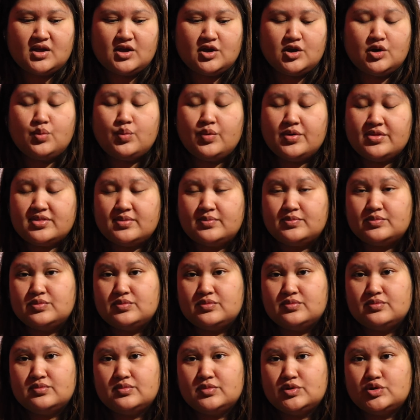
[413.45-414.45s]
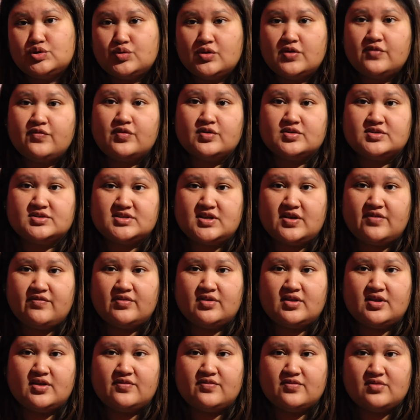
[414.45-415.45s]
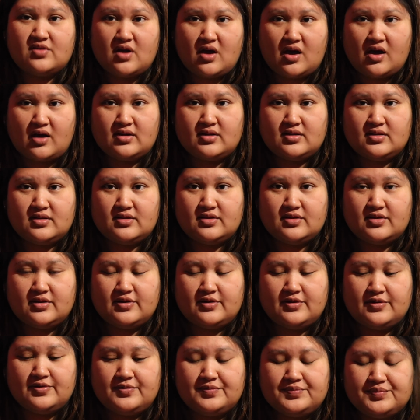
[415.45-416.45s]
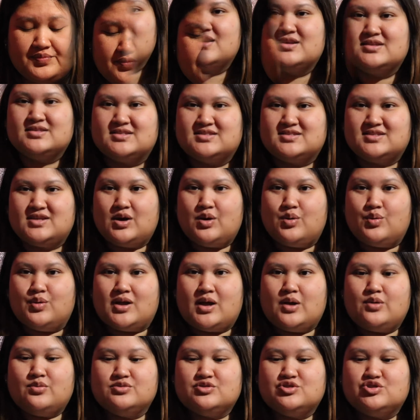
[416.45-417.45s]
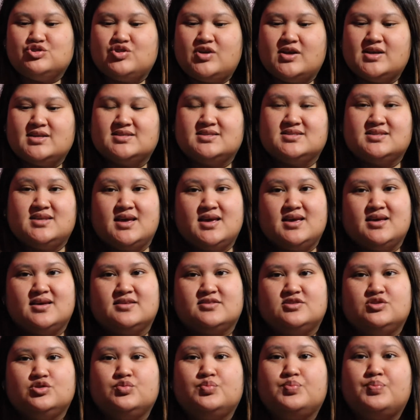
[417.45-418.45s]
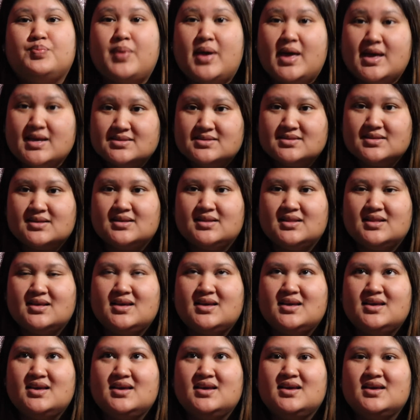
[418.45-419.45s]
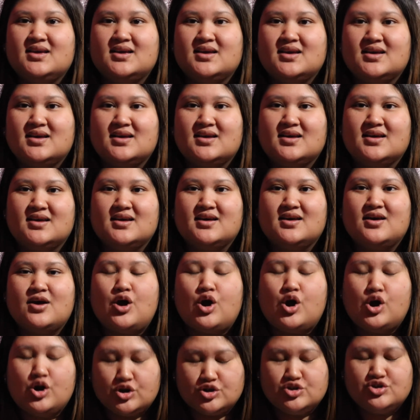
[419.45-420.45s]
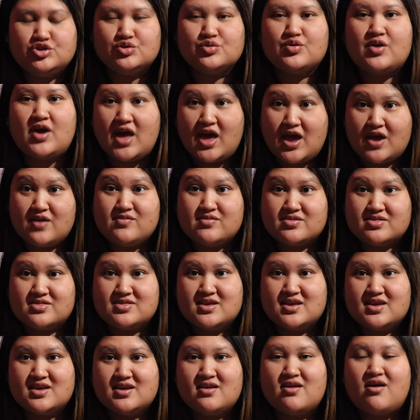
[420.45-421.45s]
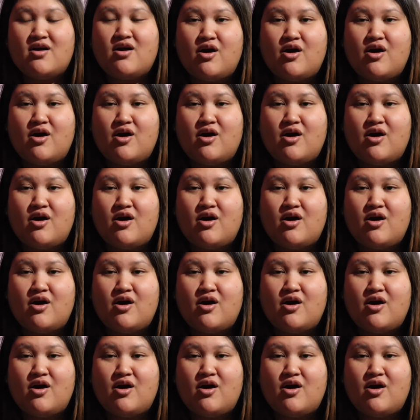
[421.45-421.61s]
you're with them 24-7 if not, you know. So what I was trying to say is you basically are doing everything